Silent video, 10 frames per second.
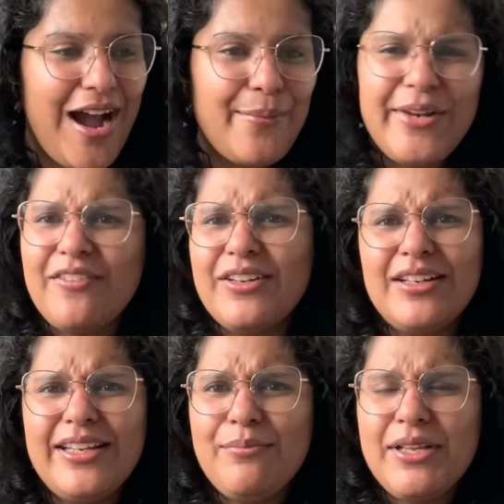
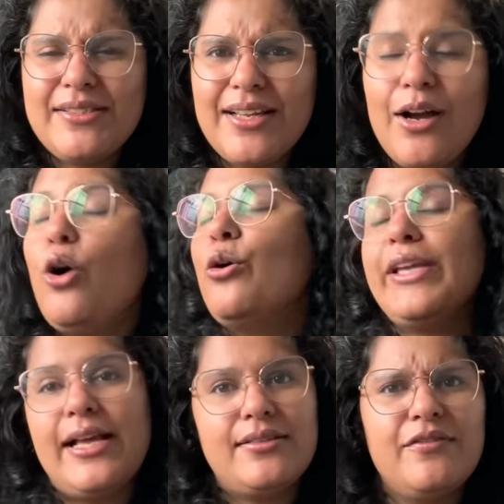definitely missing out. Oh
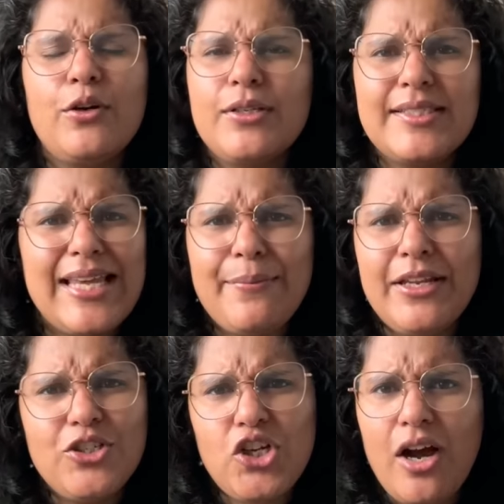yes, of course, Kim
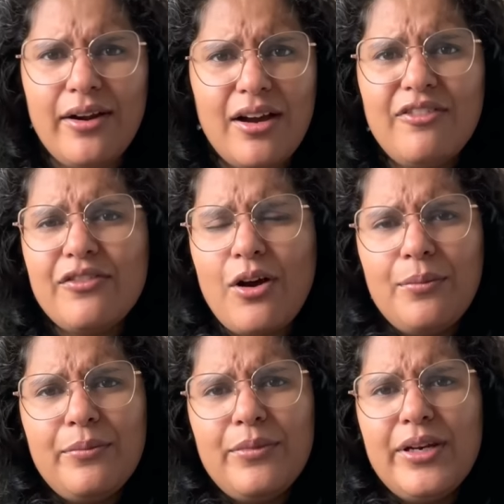and Jonna
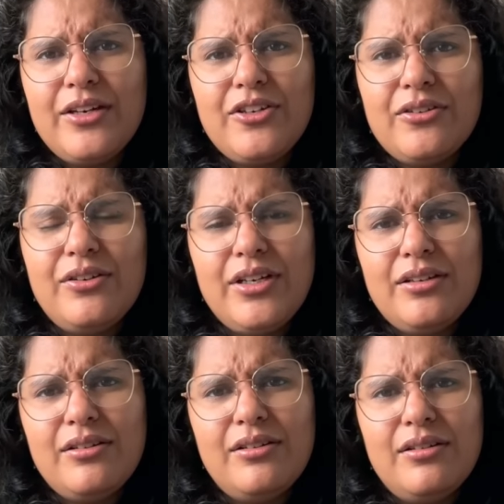from Knit
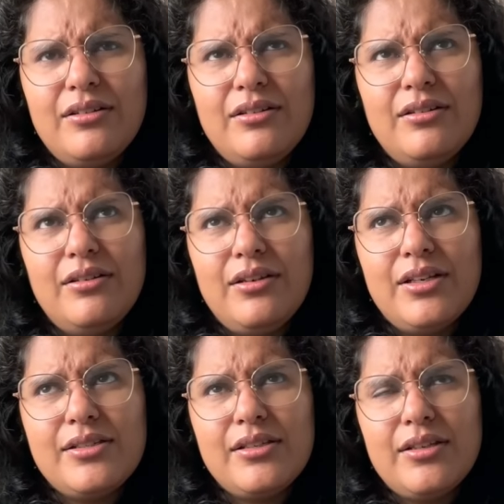
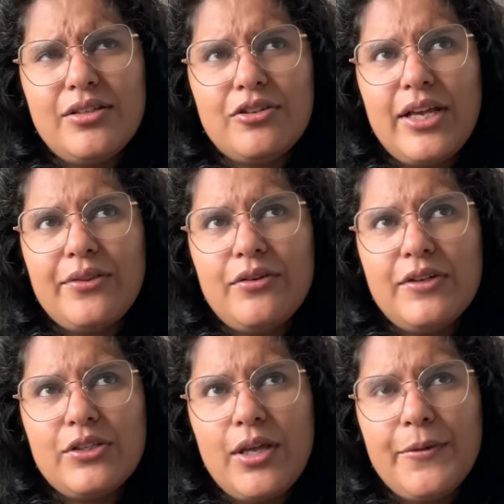Together
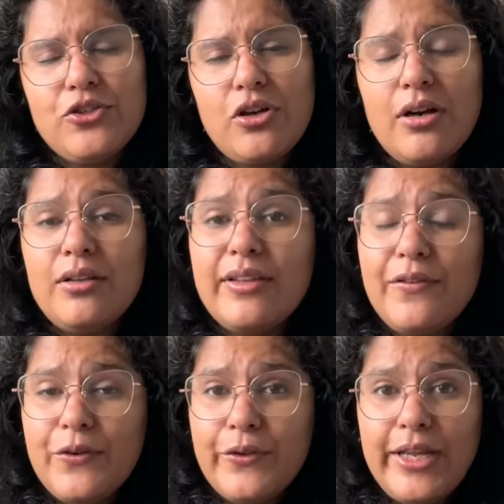with Kim and Jonna?
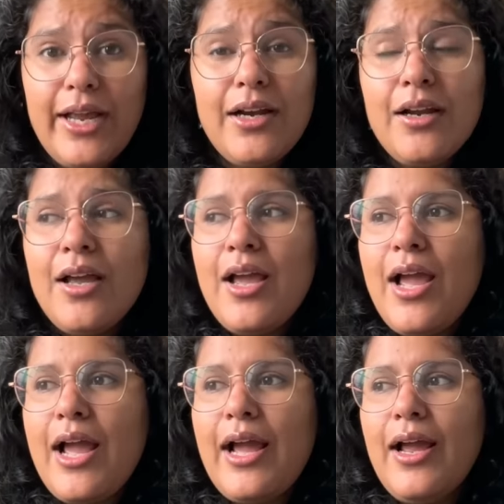They were there.
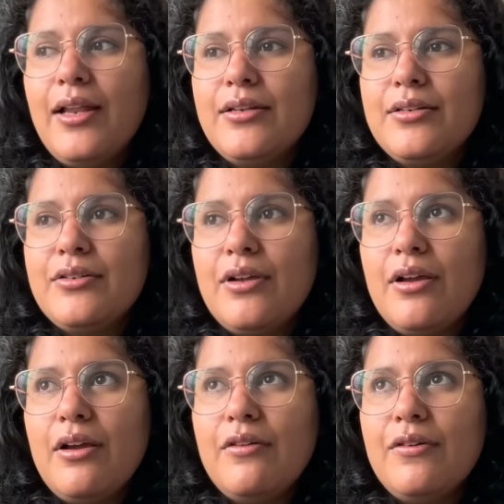And
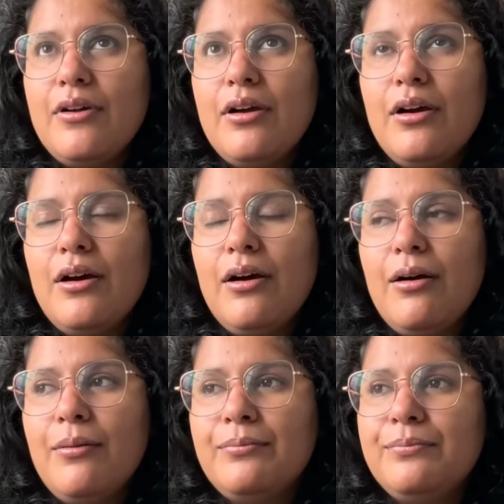
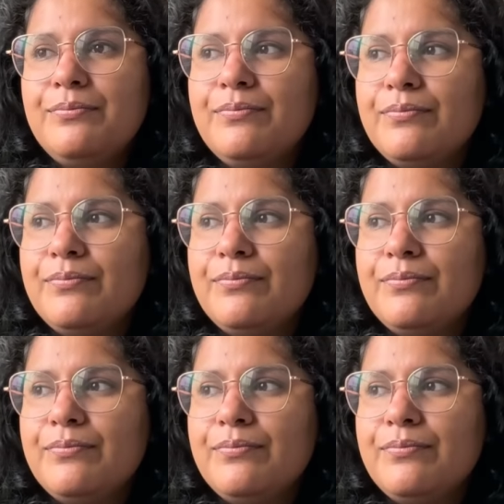I'm